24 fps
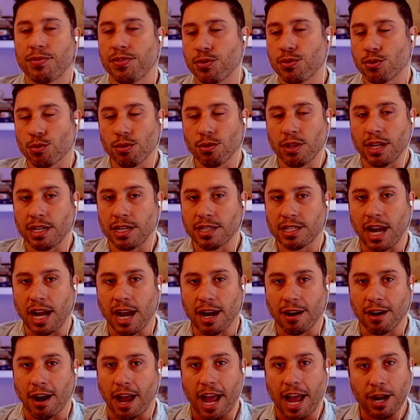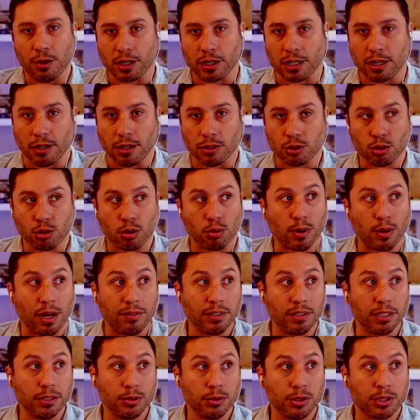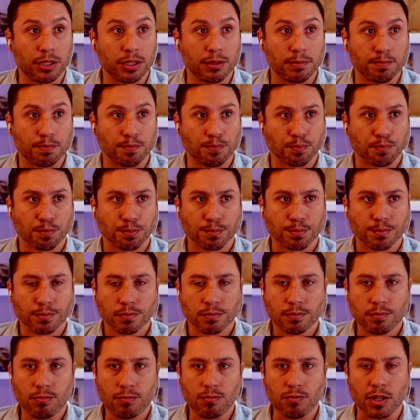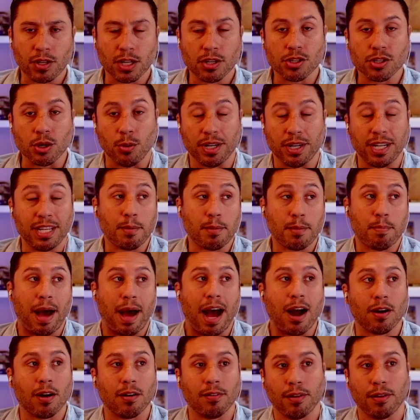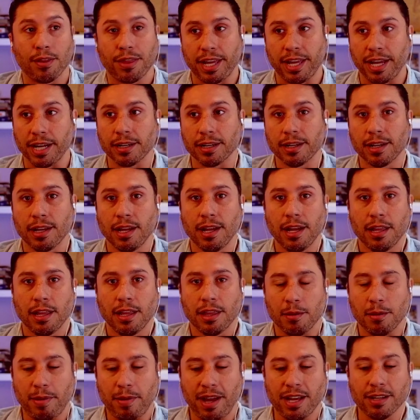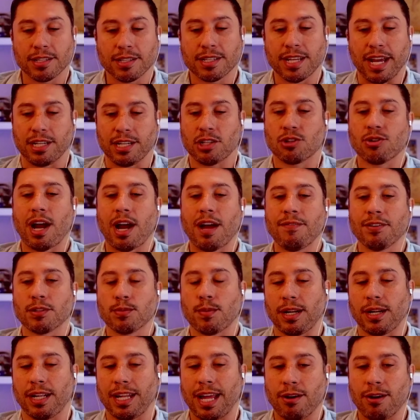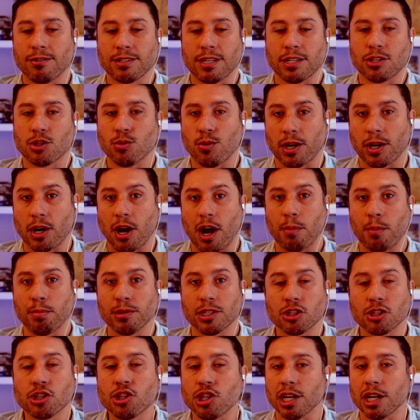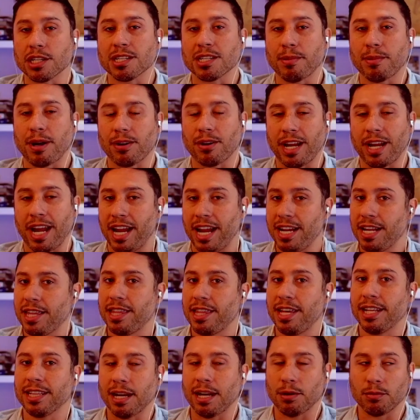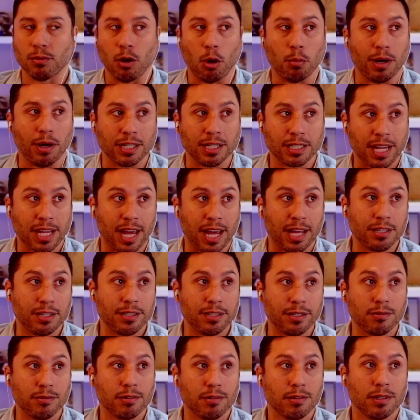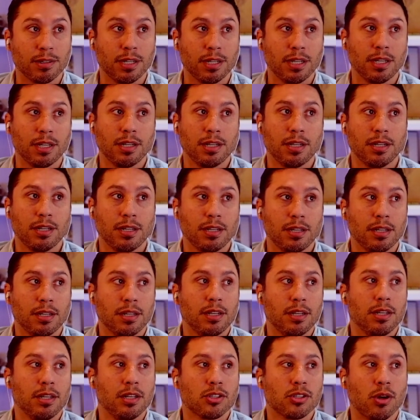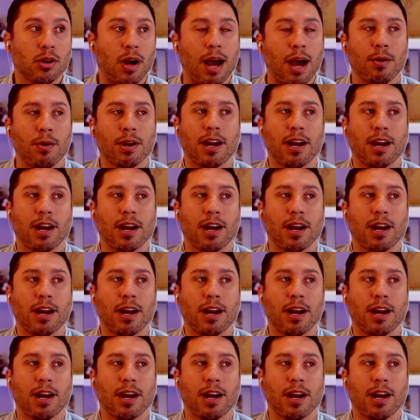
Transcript: through the entire agricultural revolution. So it is a powerful thing. The male sex drive is what allows us to accomplish just about anything that robots can't do. So I would